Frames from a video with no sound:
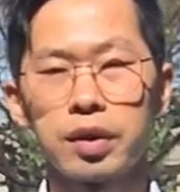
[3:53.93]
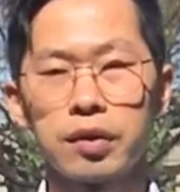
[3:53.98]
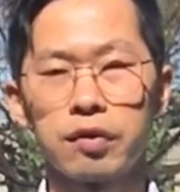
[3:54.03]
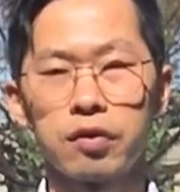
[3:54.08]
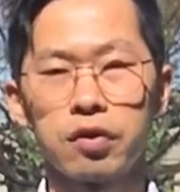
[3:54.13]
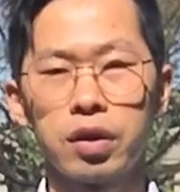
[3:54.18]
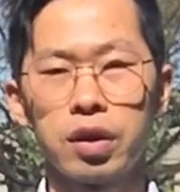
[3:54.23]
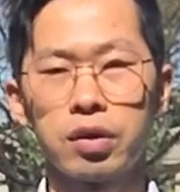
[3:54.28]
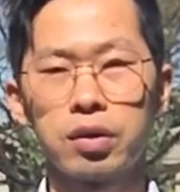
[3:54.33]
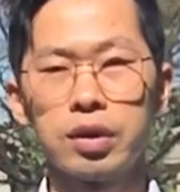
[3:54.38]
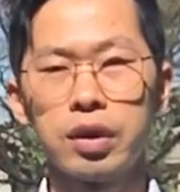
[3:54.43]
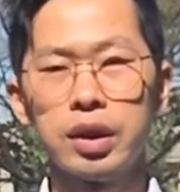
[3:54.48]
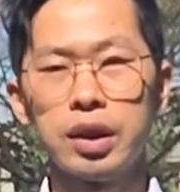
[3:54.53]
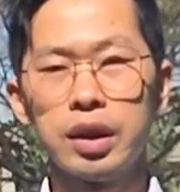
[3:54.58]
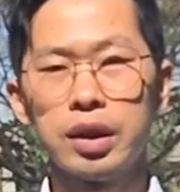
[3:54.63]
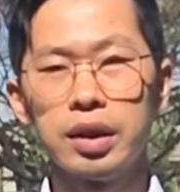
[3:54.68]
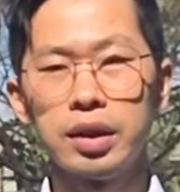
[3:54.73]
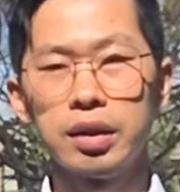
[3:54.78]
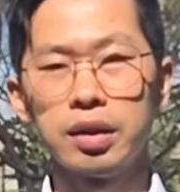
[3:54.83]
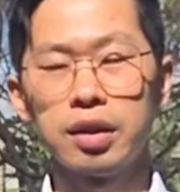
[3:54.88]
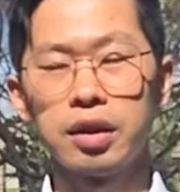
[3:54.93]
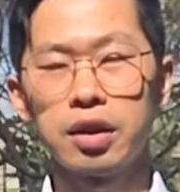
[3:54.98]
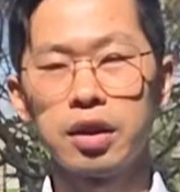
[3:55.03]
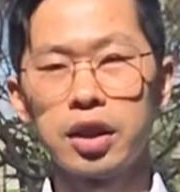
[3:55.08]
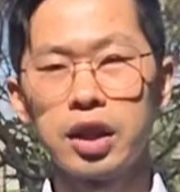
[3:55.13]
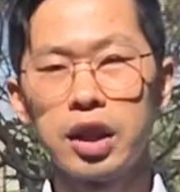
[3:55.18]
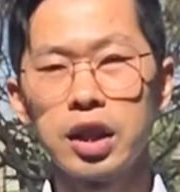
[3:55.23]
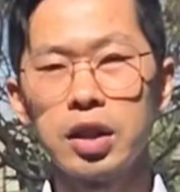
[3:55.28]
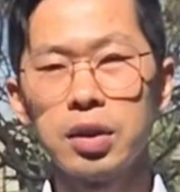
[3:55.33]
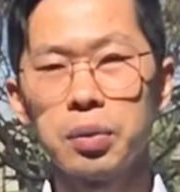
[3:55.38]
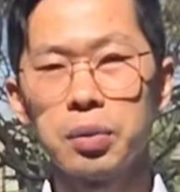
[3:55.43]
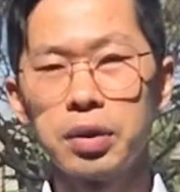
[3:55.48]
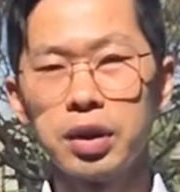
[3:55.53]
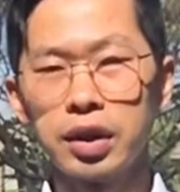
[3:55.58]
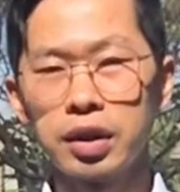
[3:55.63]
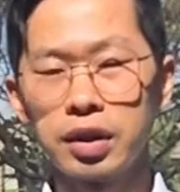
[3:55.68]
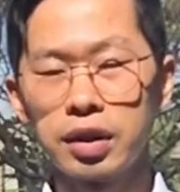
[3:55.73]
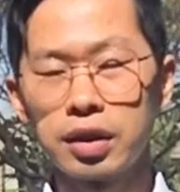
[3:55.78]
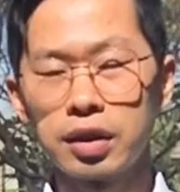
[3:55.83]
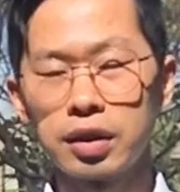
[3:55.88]
from the
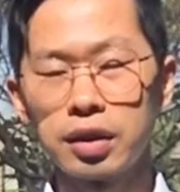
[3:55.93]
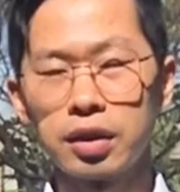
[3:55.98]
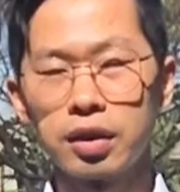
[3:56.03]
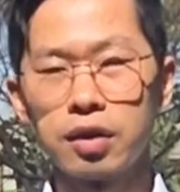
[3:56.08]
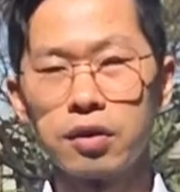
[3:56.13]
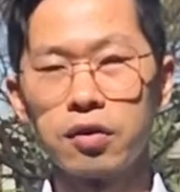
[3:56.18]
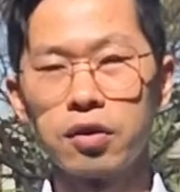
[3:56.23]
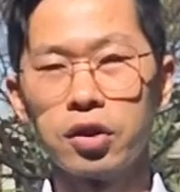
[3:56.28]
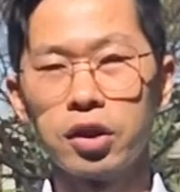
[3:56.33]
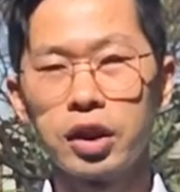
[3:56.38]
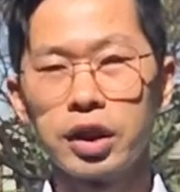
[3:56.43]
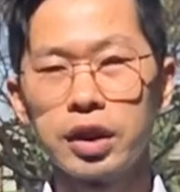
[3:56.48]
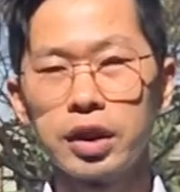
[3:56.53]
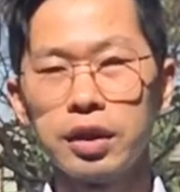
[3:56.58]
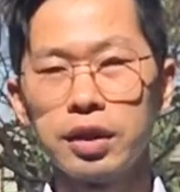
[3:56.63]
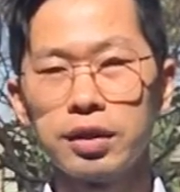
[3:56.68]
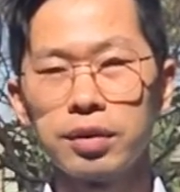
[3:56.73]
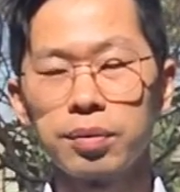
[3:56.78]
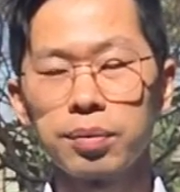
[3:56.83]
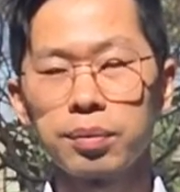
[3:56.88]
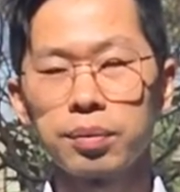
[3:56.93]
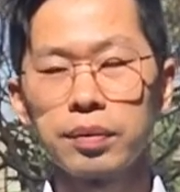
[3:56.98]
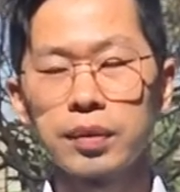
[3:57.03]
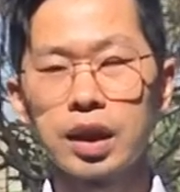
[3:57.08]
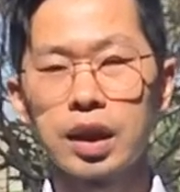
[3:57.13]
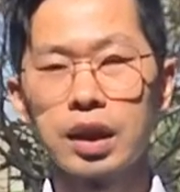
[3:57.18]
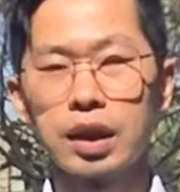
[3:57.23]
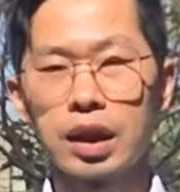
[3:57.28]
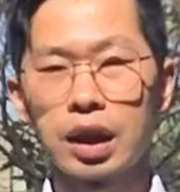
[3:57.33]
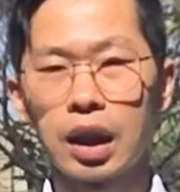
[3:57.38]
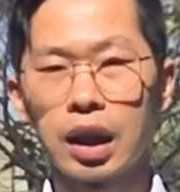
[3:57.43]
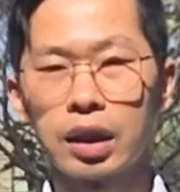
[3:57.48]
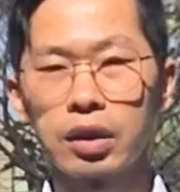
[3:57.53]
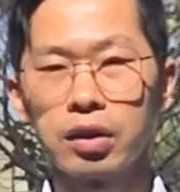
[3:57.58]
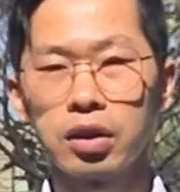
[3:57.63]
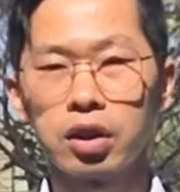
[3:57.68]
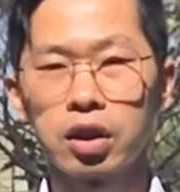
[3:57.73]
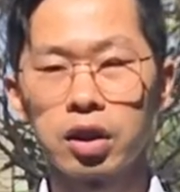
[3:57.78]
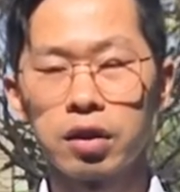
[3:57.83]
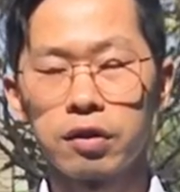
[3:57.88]
theories is very a
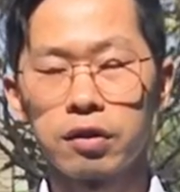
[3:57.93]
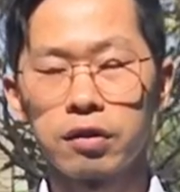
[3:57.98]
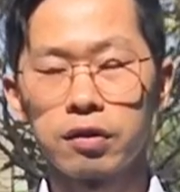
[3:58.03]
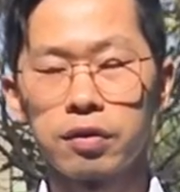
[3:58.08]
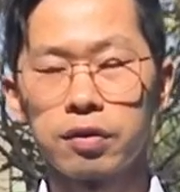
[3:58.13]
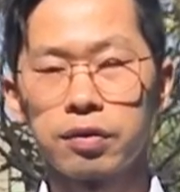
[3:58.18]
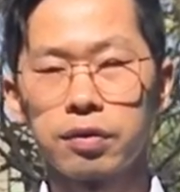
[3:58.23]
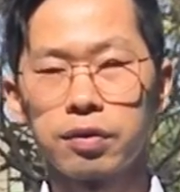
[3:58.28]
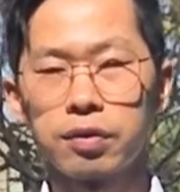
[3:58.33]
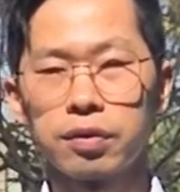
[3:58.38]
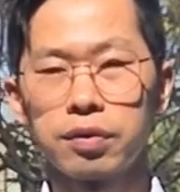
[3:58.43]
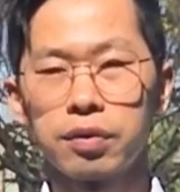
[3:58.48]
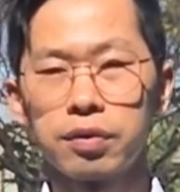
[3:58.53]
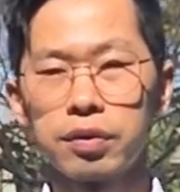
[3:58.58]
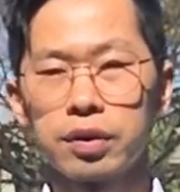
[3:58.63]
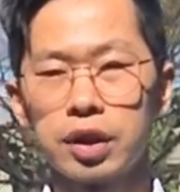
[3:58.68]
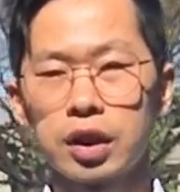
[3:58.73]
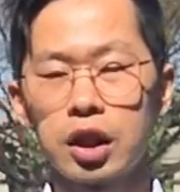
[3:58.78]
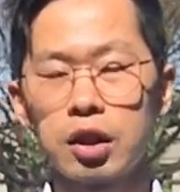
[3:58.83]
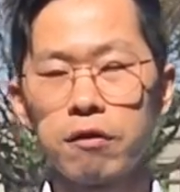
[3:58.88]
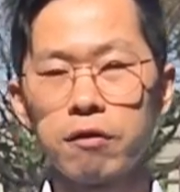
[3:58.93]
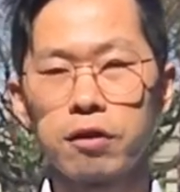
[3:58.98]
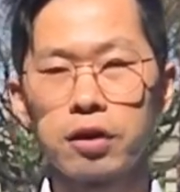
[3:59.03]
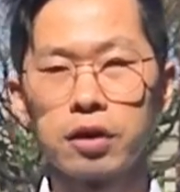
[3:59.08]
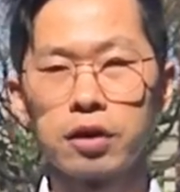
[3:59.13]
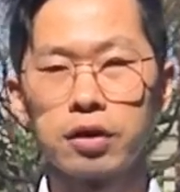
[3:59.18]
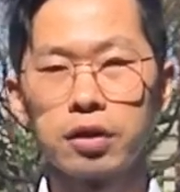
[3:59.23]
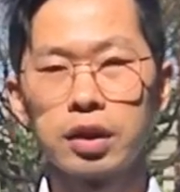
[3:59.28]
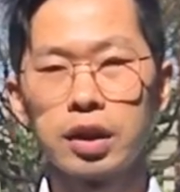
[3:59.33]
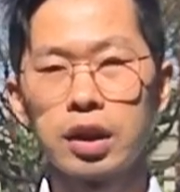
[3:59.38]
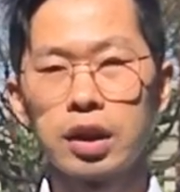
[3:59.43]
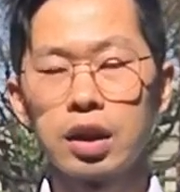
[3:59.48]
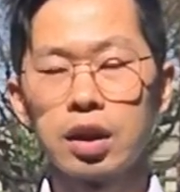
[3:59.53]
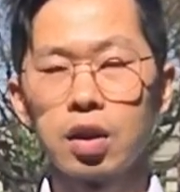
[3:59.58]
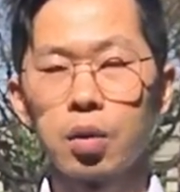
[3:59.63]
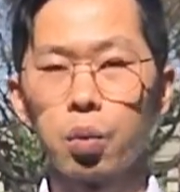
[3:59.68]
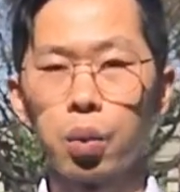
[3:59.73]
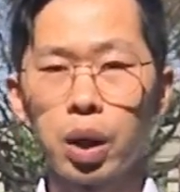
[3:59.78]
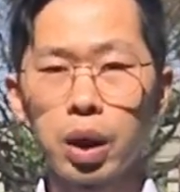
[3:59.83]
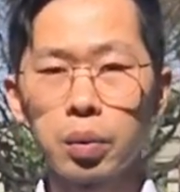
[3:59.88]
kind of different.
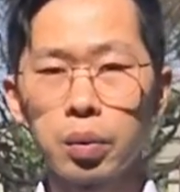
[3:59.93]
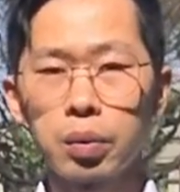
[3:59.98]
Why